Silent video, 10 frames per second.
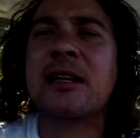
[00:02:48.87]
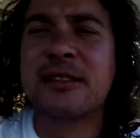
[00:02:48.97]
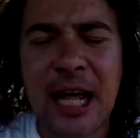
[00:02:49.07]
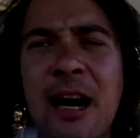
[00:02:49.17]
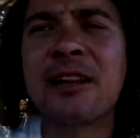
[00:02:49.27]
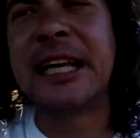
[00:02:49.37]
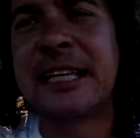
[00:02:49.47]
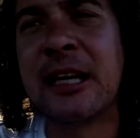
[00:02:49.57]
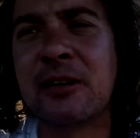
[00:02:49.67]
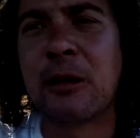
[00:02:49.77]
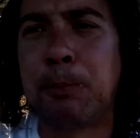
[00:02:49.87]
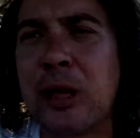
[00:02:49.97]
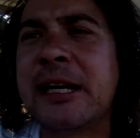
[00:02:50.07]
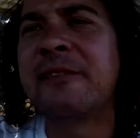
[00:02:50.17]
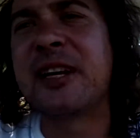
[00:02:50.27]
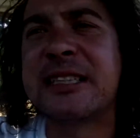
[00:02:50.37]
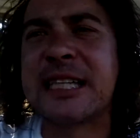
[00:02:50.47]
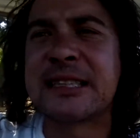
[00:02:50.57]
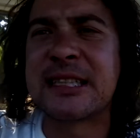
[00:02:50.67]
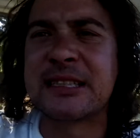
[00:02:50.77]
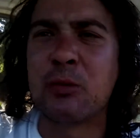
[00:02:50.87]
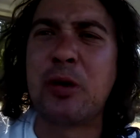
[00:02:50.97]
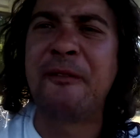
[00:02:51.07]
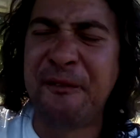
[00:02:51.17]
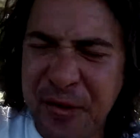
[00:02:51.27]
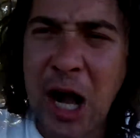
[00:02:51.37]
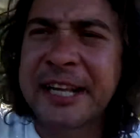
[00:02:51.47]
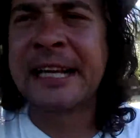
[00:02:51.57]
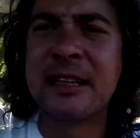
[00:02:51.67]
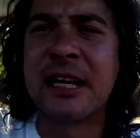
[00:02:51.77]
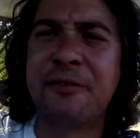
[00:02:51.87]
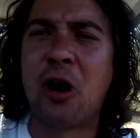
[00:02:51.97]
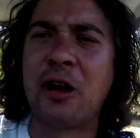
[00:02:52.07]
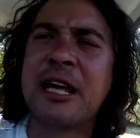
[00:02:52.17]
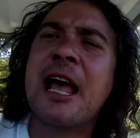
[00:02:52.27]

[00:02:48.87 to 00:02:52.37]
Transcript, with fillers: literally kill the plane of existence that we fucking live on.